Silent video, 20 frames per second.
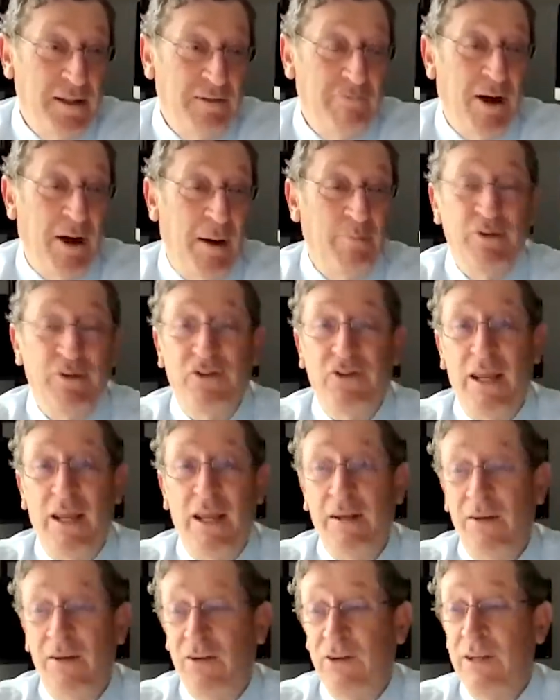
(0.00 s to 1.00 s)
They
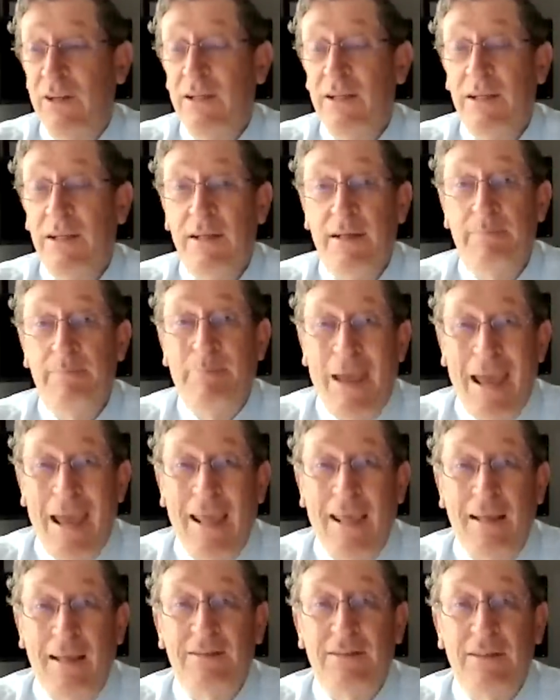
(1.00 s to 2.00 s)
represent
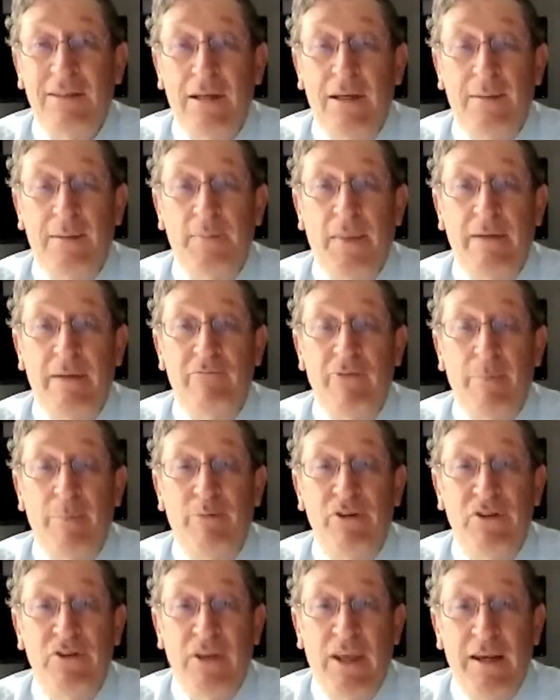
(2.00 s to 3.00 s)
banks. They
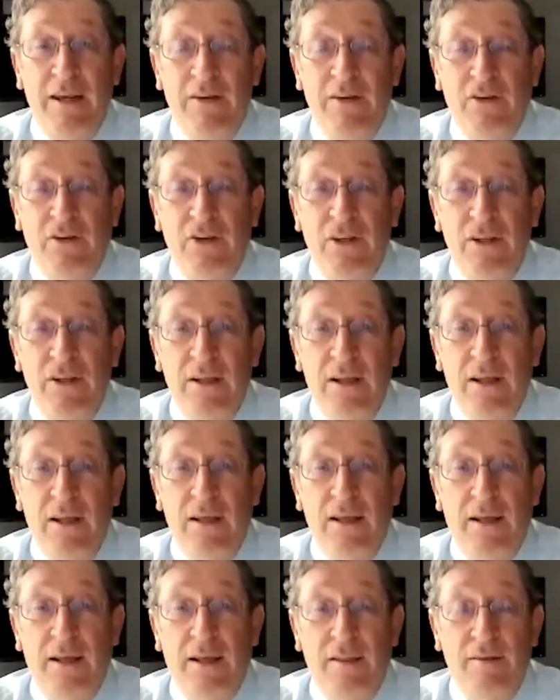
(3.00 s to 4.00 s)
represent
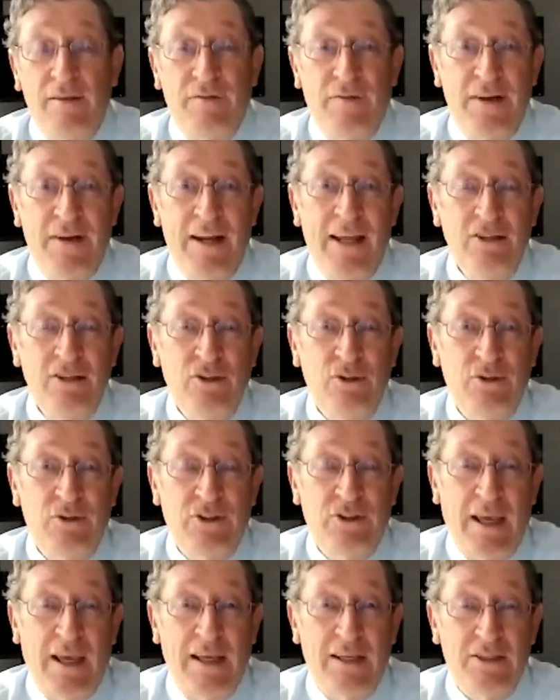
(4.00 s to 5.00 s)
the financial
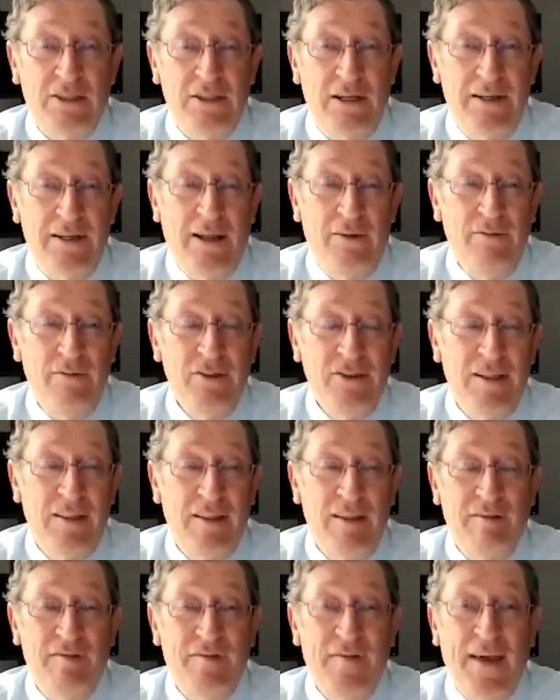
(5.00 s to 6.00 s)
sector. And obviously,
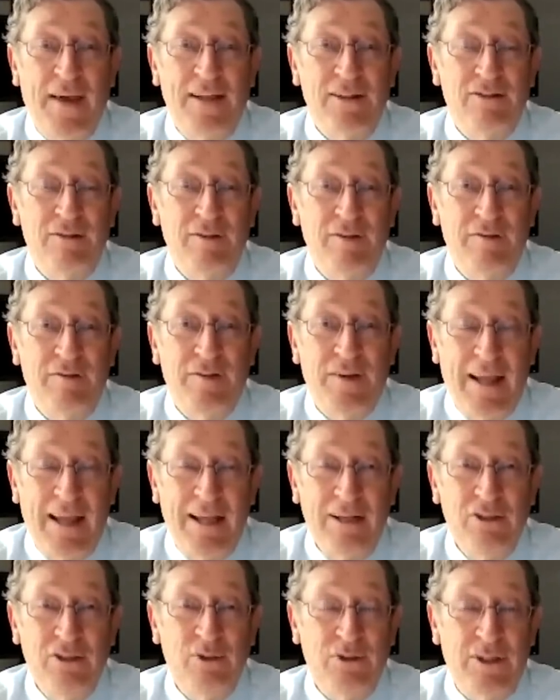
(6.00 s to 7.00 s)
the effects of the
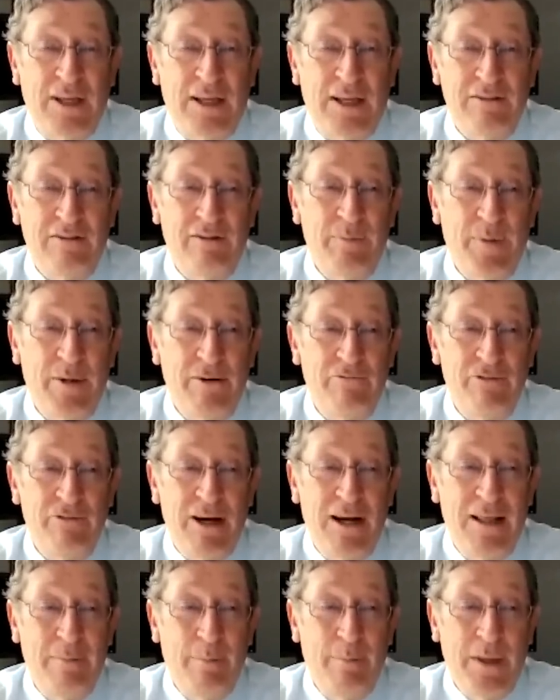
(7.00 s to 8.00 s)
financial sector have been
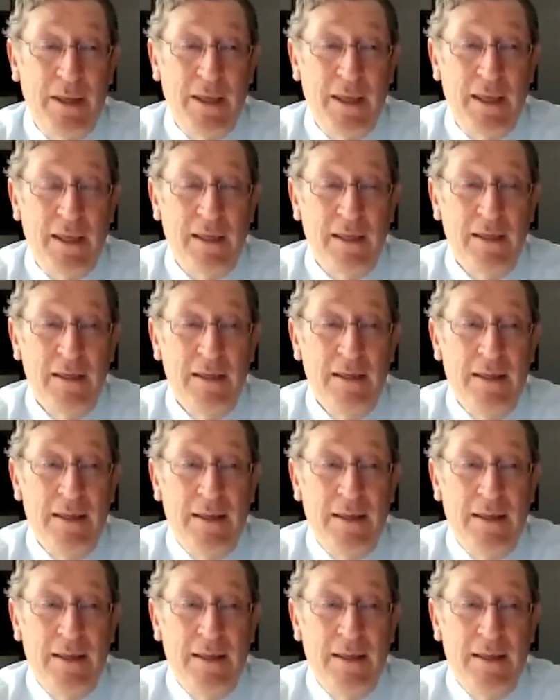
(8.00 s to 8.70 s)
really big.